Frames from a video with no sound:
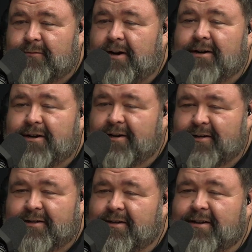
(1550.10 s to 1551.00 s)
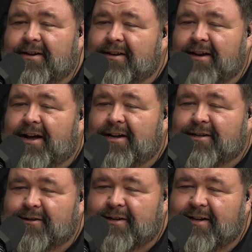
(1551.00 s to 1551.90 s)
red onions, and, and hot
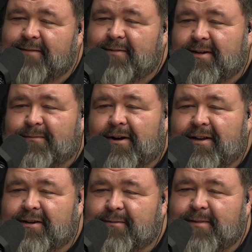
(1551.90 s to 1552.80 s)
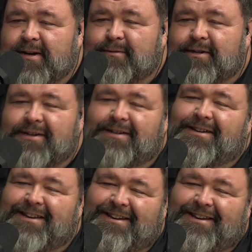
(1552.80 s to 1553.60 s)
sauce and lemons. I'm probably going to be upset.